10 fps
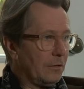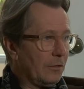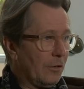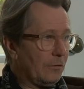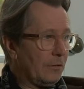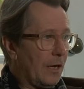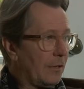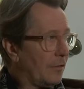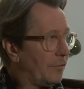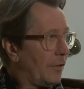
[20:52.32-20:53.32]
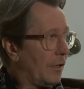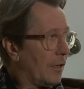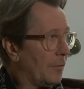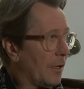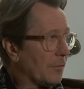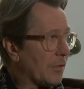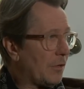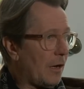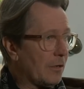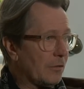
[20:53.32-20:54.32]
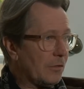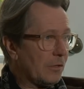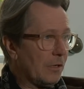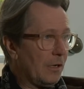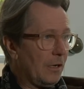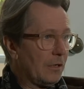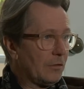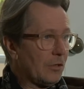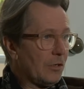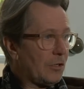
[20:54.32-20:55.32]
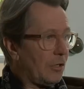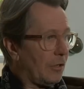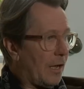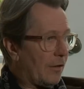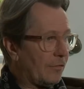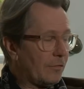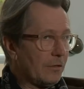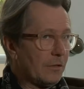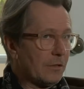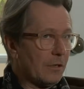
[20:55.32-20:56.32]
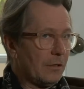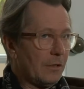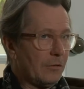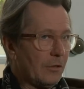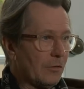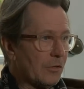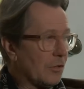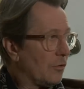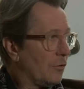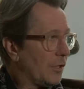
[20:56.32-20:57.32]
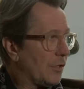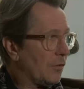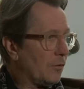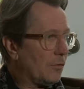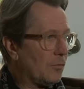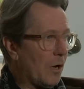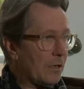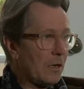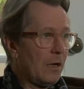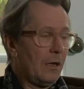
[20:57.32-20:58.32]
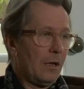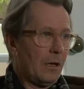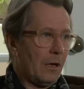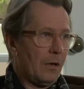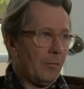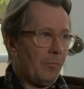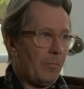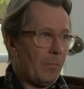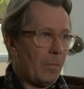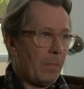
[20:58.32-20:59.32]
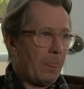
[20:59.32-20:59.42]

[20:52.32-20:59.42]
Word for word: You know, now their feet coming up the stairs. Turn to your left. To this, and you know, there's a noise in the hallway. Um,